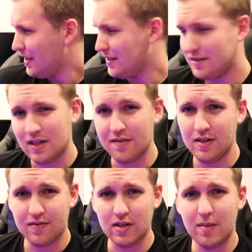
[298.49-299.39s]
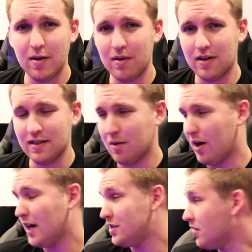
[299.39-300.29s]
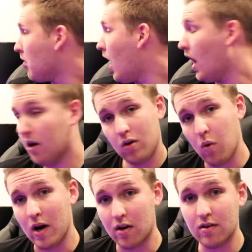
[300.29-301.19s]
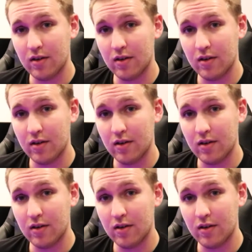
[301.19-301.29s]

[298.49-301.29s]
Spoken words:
instead of a different company one here, because they were actually a lot quicker,